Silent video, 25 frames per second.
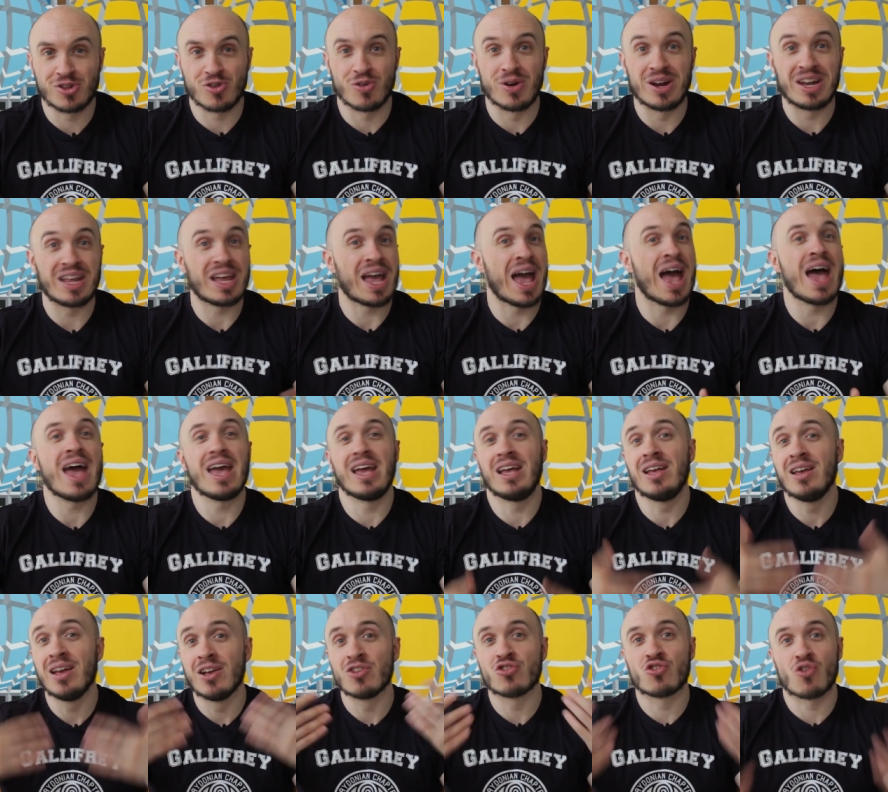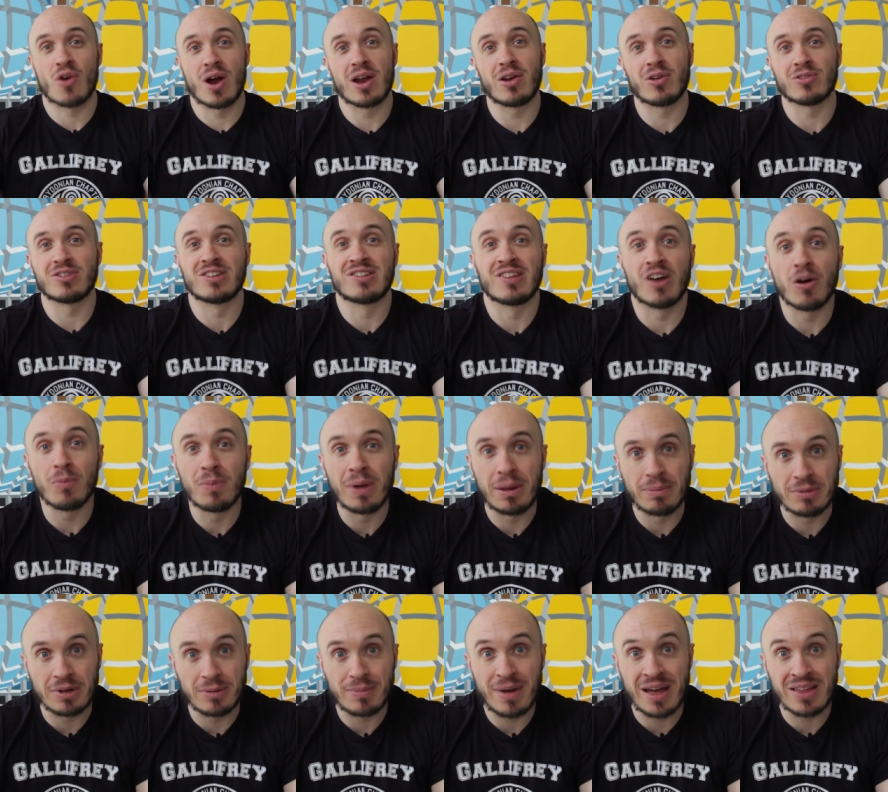screening, hey, try not to tell
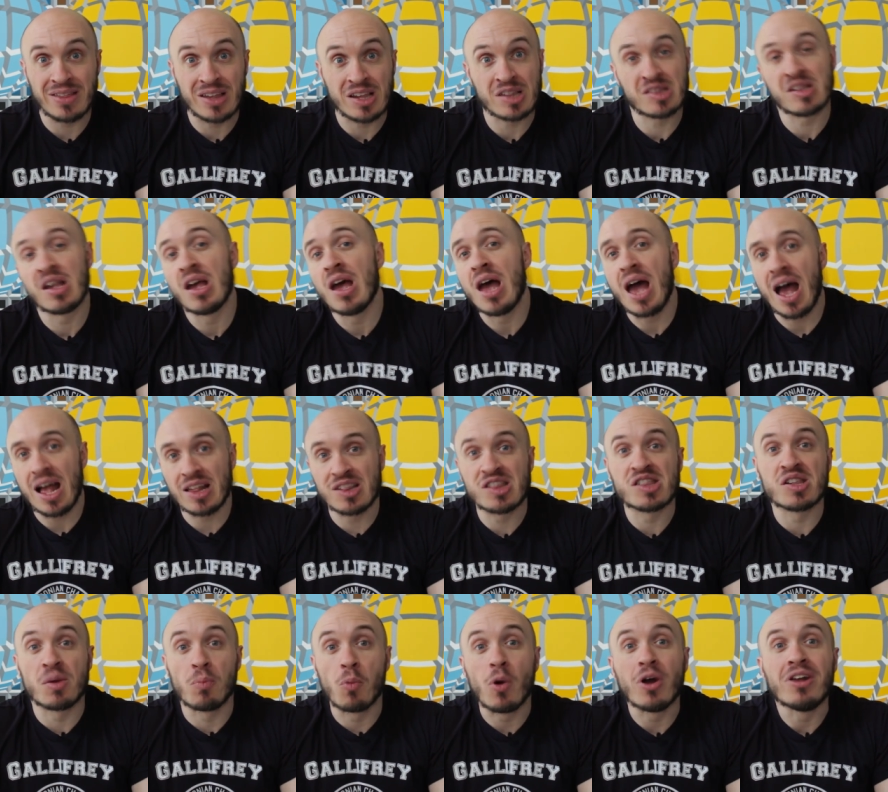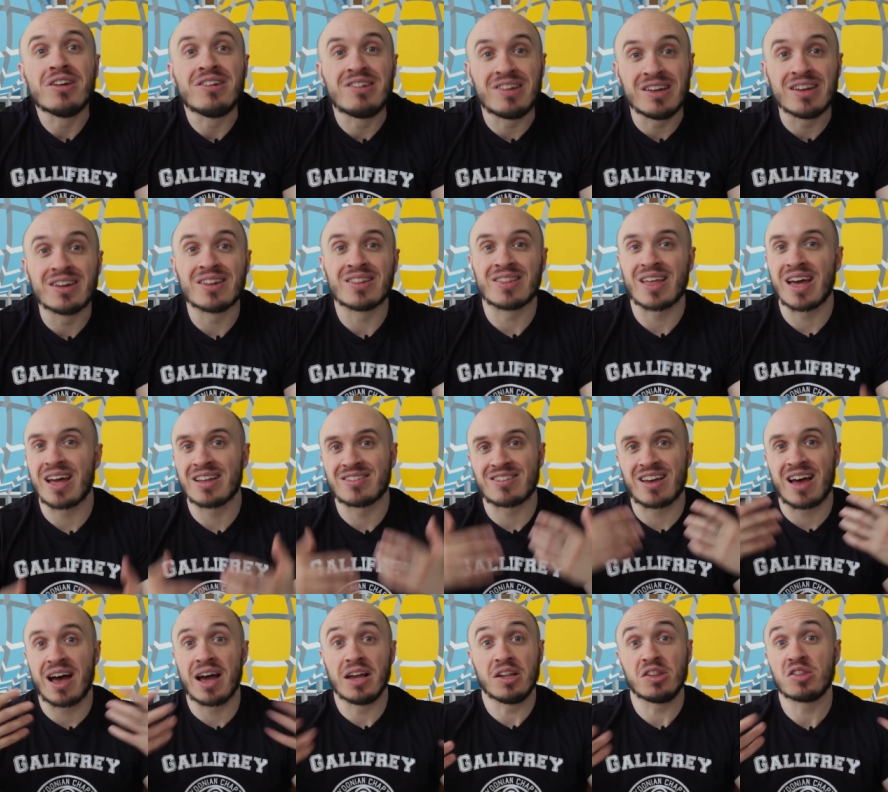people about this, and someone did and they
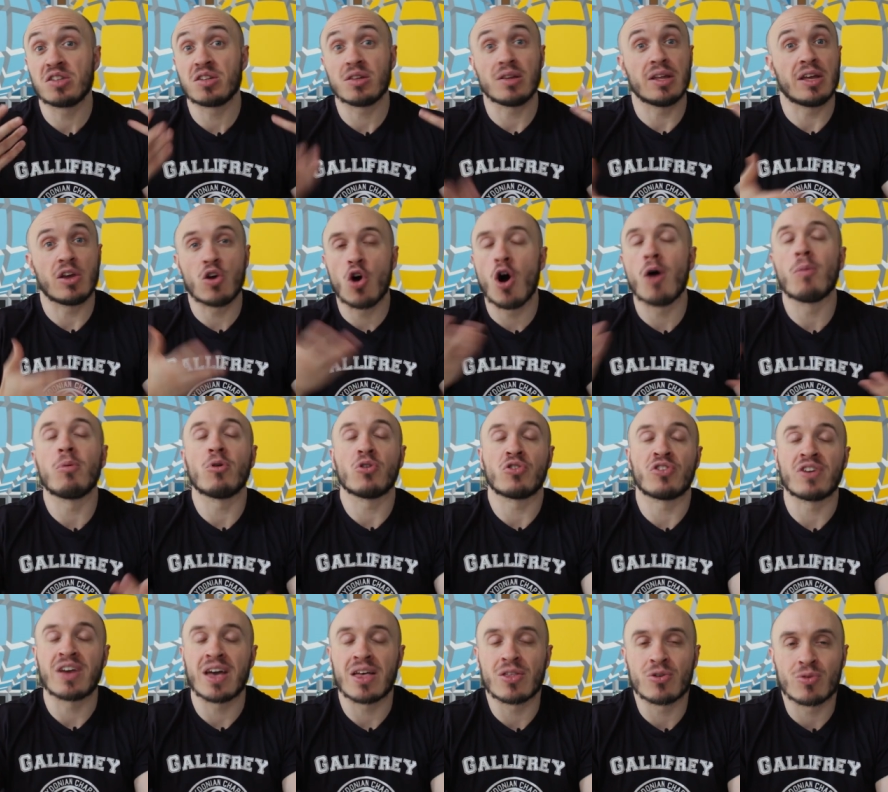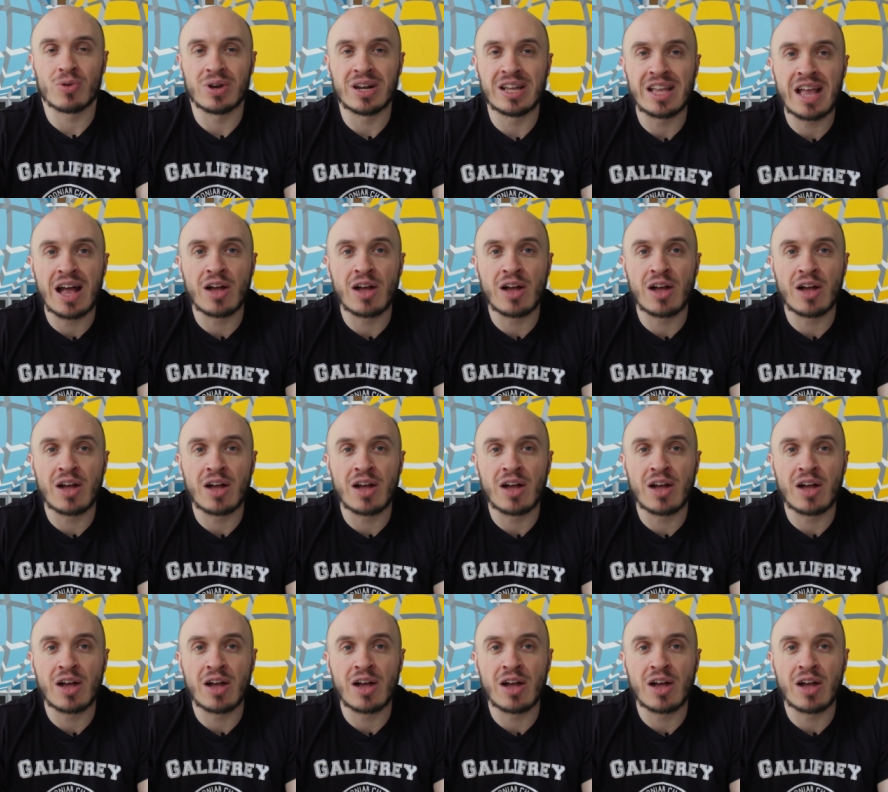had to hastily cobble together an